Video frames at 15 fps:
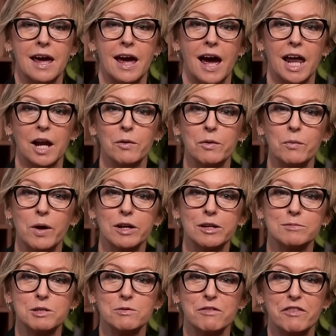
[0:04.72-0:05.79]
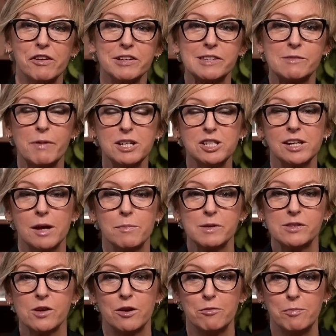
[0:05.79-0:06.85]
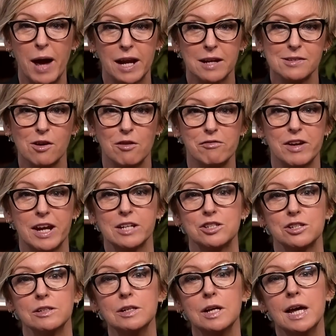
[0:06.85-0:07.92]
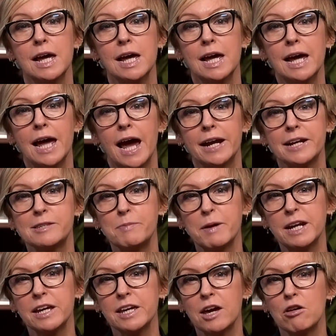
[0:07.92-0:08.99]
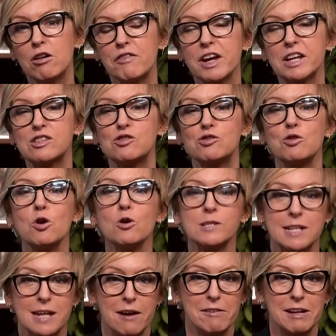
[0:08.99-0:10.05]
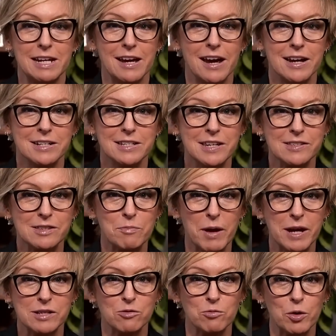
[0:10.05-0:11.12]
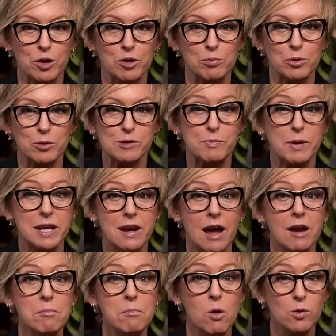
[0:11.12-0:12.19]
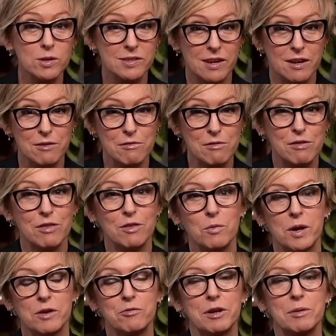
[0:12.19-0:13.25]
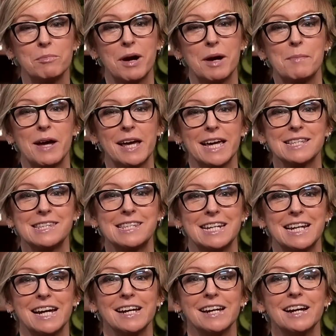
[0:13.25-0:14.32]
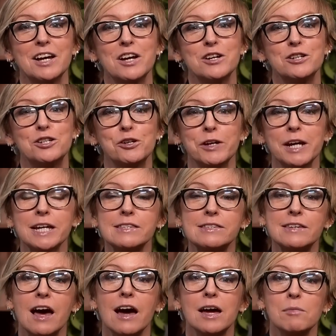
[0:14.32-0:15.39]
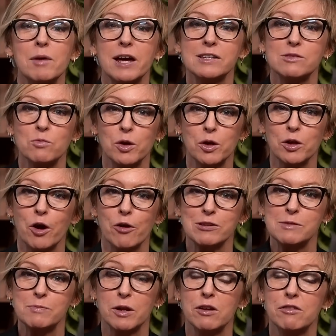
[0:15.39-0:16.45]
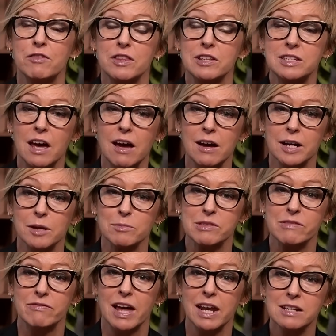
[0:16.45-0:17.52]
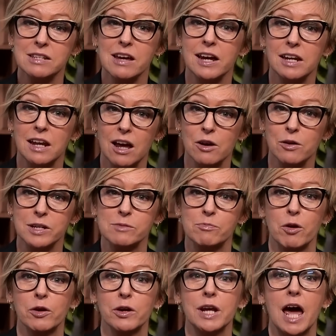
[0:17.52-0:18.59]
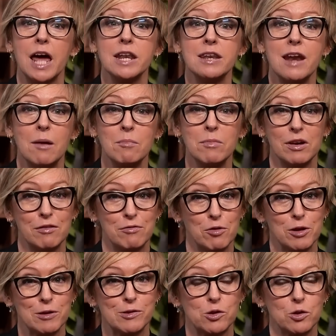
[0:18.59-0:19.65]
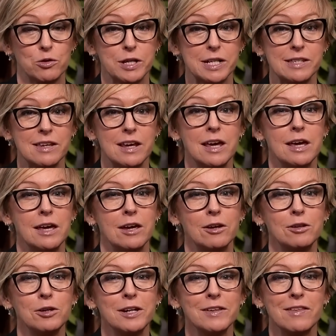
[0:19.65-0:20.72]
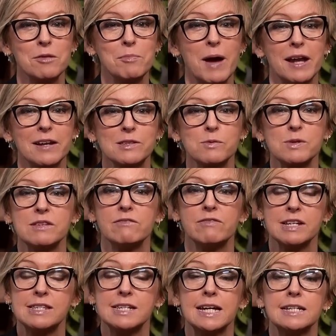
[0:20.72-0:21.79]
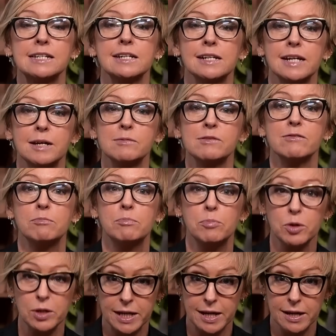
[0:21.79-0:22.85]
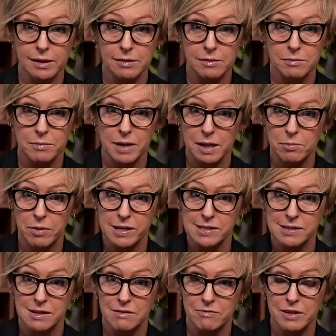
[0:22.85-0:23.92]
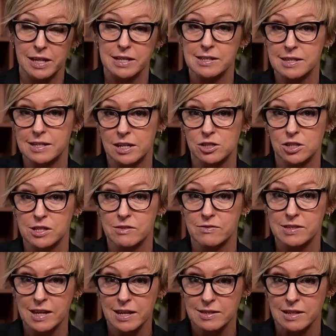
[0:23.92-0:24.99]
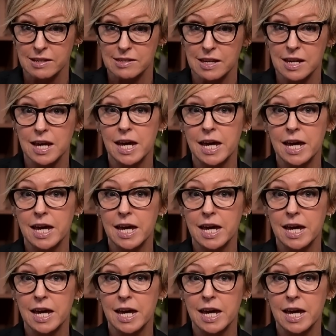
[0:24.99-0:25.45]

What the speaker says: Hello and welcome to a very special episode of Palace Confidential. And it's been a year of extraordinarily anticipated royal books, but none more so than the one written by my guest today. During his time as royal correspondent for The Times, Valentine Low has broken a number of royal stories, including that the palace was investigating claims of bullying made by staff against the Duchess of Sussex.